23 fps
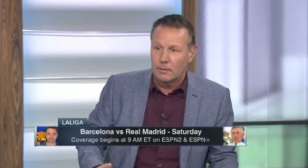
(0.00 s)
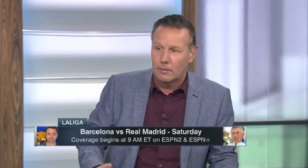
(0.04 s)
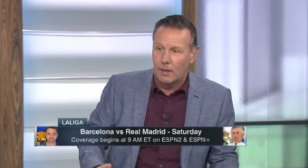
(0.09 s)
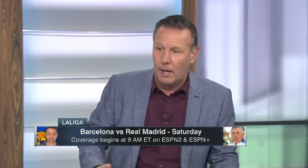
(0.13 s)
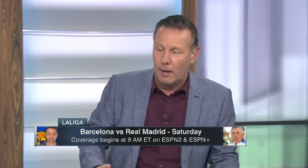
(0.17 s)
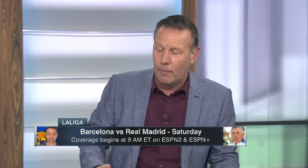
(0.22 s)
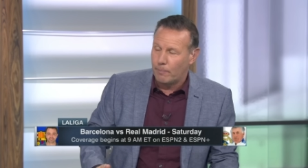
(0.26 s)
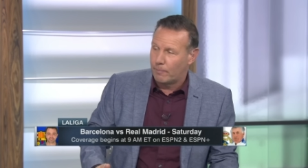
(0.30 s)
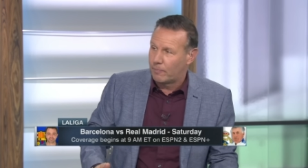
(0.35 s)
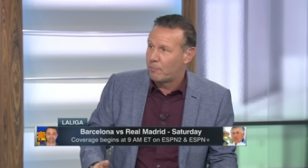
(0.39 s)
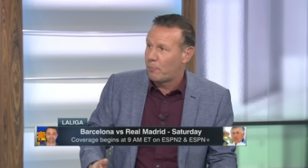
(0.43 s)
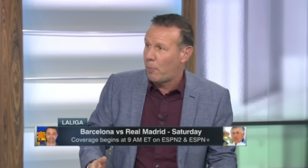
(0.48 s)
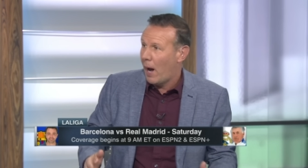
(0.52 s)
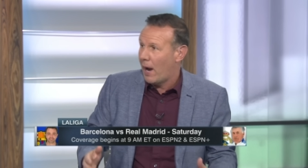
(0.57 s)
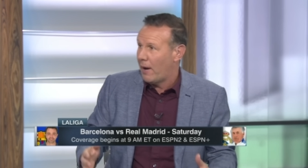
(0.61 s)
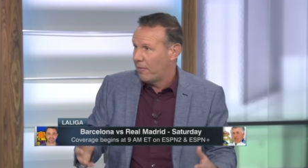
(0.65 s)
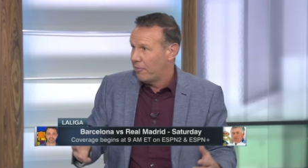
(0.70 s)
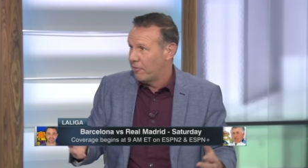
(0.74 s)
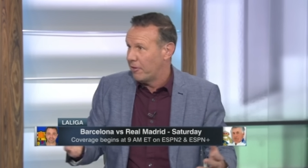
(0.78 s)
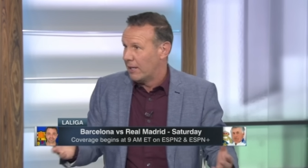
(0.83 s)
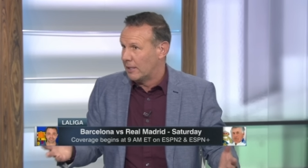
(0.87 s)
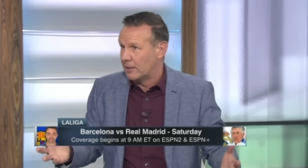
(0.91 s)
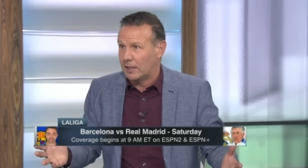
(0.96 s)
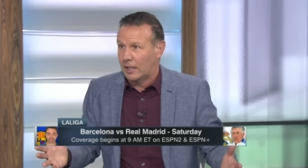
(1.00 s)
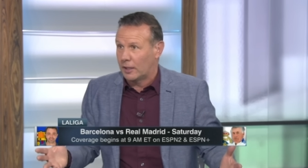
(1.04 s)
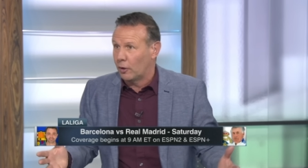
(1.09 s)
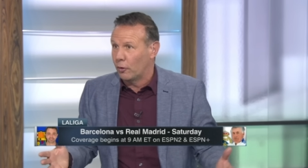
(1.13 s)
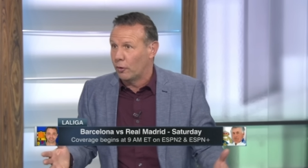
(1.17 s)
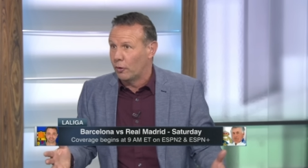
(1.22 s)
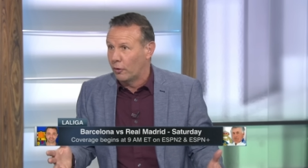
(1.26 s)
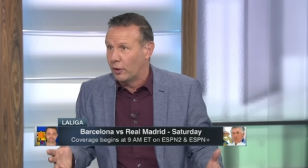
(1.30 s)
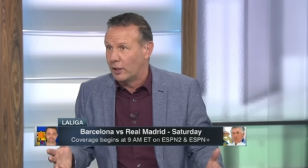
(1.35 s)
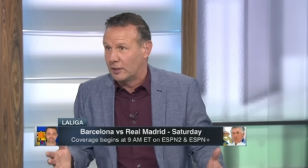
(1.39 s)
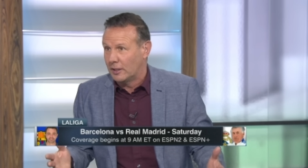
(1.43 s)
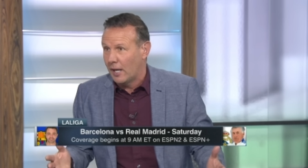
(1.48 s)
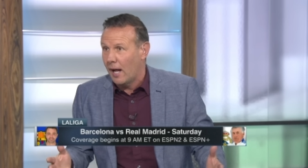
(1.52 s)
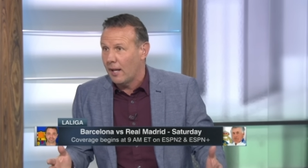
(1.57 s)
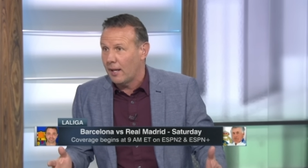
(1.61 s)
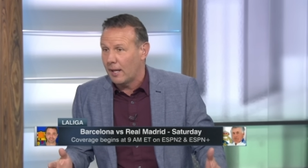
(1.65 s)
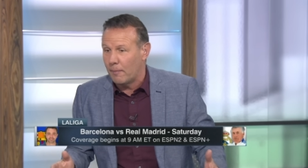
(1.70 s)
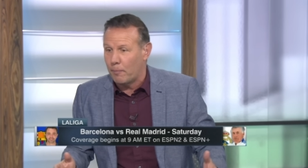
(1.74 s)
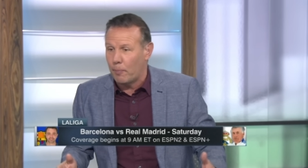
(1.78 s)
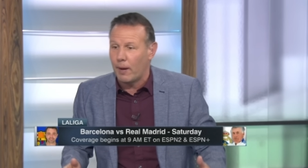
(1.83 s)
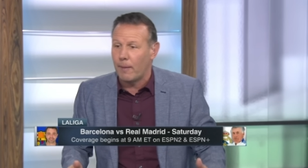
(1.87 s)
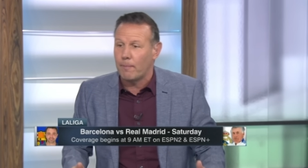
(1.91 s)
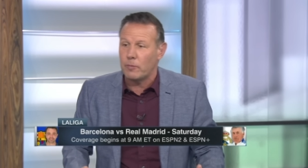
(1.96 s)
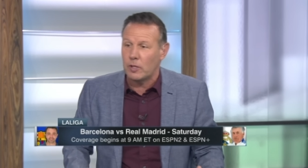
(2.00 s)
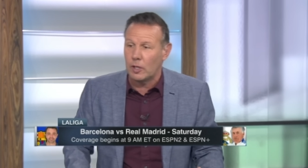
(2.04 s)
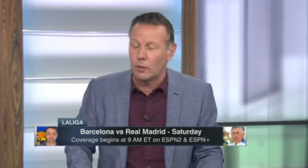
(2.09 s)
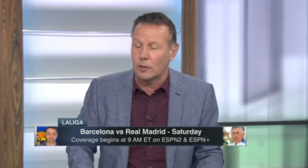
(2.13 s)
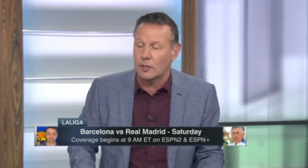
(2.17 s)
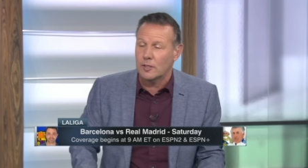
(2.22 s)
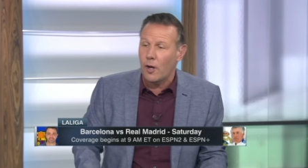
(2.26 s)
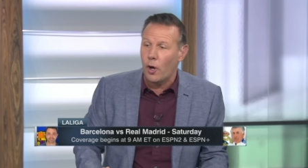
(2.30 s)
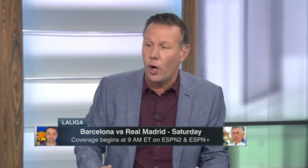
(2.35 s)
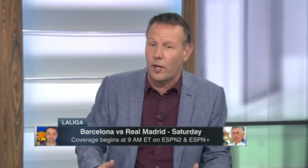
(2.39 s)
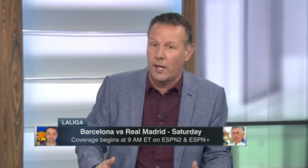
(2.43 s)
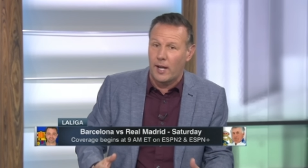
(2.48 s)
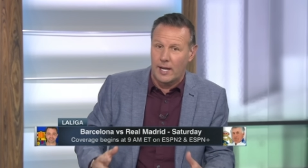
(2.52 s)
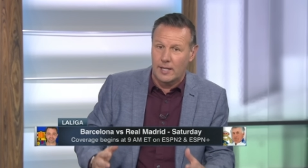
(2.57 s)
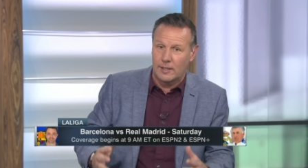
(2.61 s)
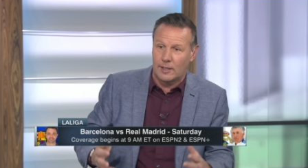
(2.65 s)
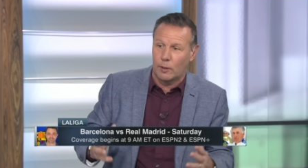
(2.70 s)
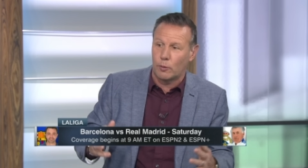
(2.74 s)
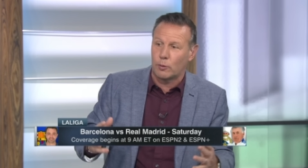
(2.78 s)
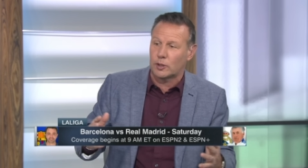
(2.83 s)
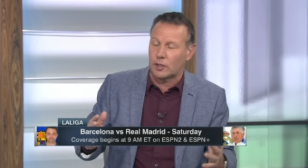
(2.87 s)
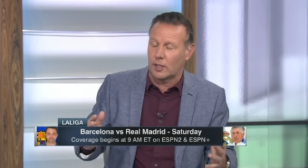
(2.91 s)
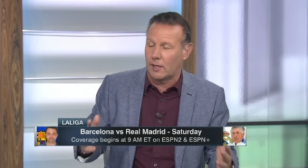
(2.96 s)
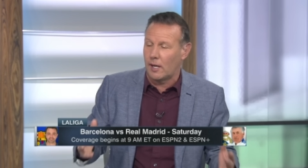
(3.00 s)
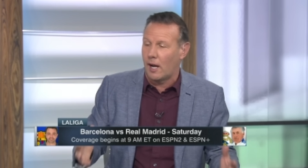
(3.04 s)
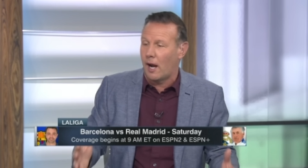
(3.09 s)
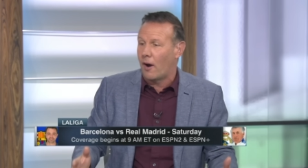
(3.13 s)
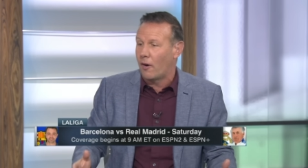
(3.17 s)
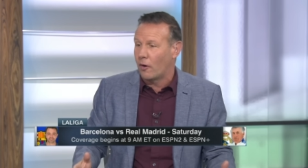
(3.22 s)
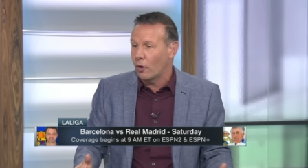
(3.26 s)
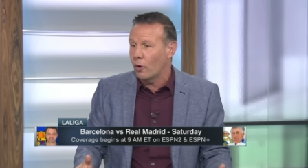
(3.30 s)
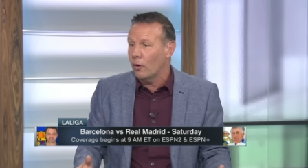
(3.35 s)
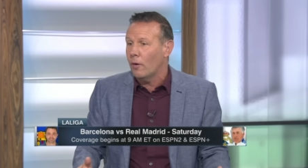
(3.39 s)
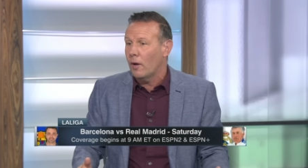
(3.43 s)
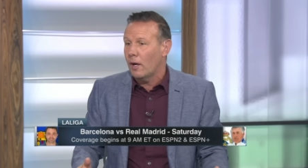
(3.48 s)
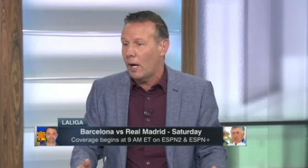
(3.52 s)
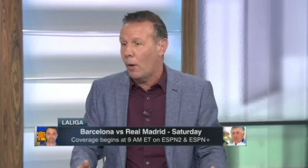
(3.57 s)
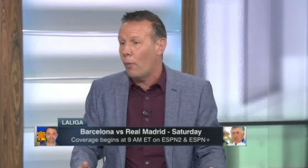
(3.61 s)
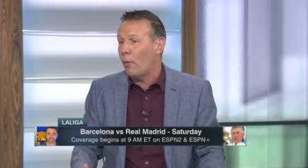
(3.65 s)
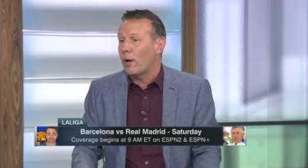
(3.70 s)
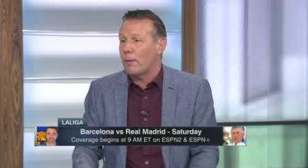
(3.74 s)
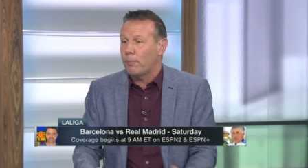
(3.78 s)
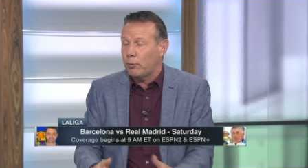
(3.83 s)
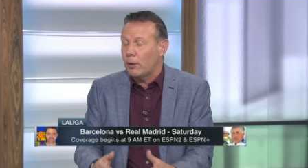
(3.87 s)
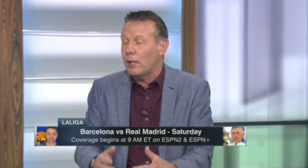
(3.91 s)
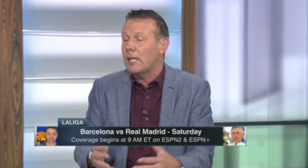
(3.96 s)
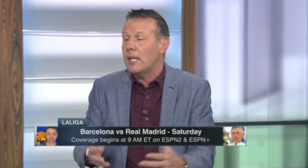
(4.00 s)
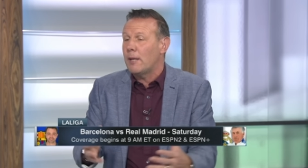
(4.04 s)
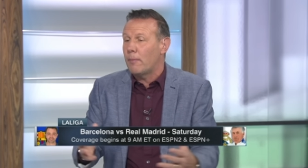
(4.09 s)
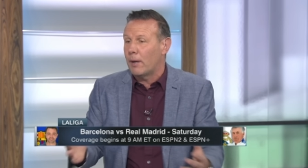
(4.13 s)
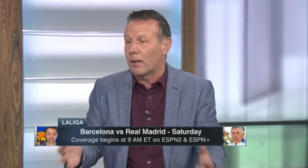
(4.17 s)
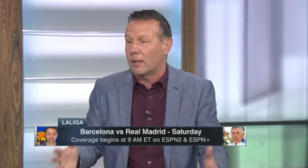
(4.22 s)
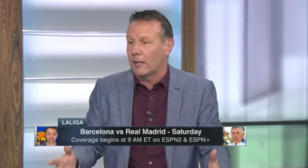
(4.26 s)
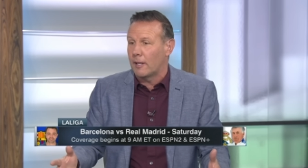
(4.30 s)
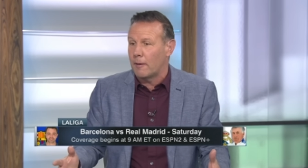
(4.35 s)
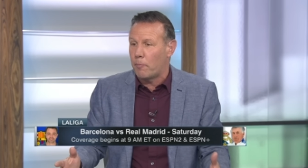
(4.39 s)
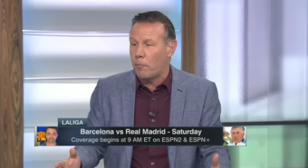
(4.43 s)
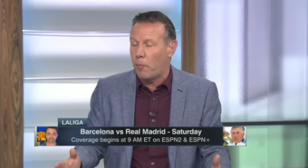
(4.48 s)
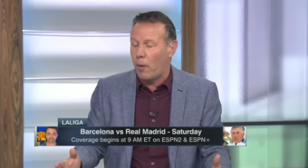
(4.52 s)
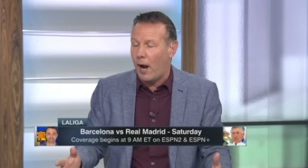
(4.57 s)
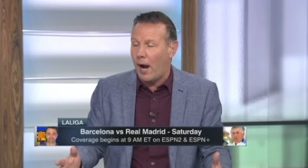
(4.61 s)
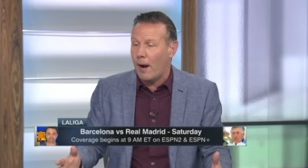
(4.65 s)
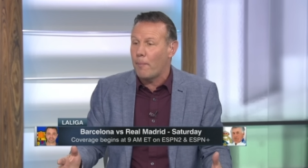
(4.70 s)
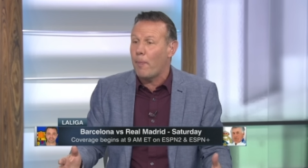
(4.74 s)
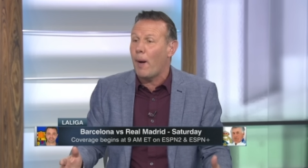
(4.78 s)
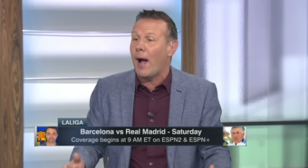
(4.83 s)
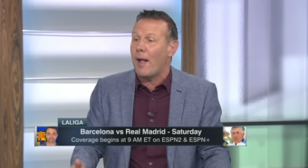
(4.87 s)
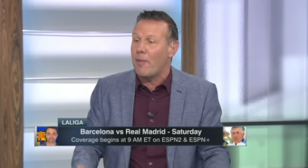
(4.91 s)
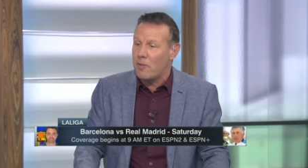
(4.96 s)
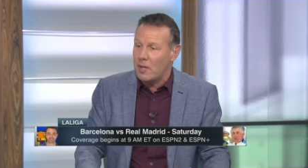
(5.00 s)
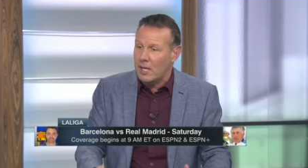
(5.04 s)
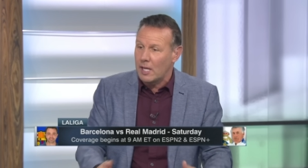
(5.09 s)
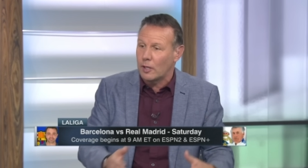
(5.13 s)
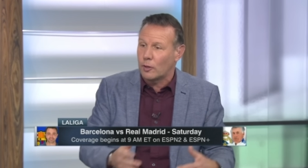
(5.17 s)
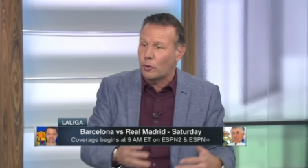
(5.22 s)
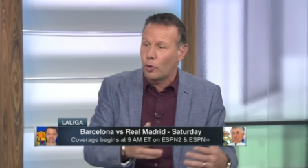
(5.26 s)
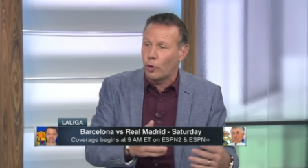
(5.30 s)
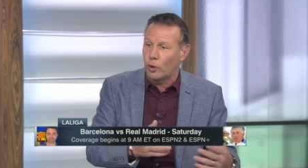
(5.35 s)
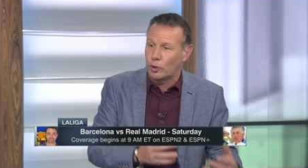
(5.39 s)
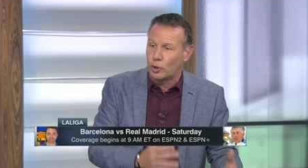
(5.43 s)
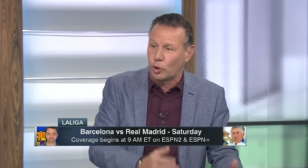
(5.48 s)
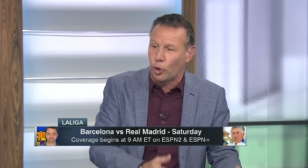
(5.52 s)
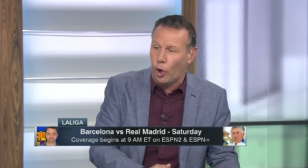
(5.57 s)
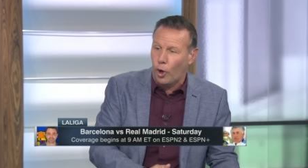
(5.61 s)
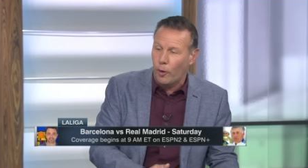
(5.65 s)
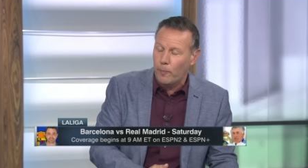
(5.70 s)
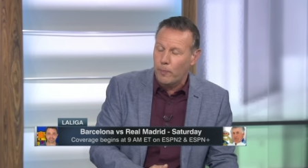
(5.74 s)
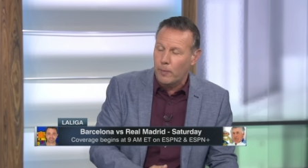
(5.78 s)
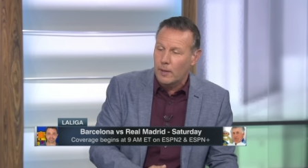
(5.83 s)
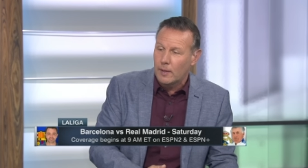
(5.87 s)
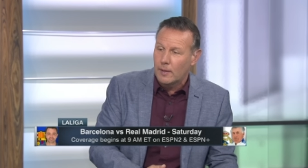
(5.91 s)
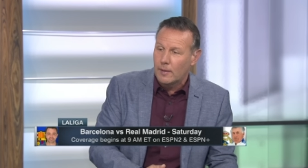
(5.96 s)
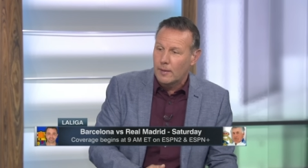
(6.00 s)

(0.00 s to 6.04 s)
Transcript: I'm paraphrasing, I don't know exactly, but you know, it's not an ideal scenario. I want to play in the middle of the park, but I need to do a job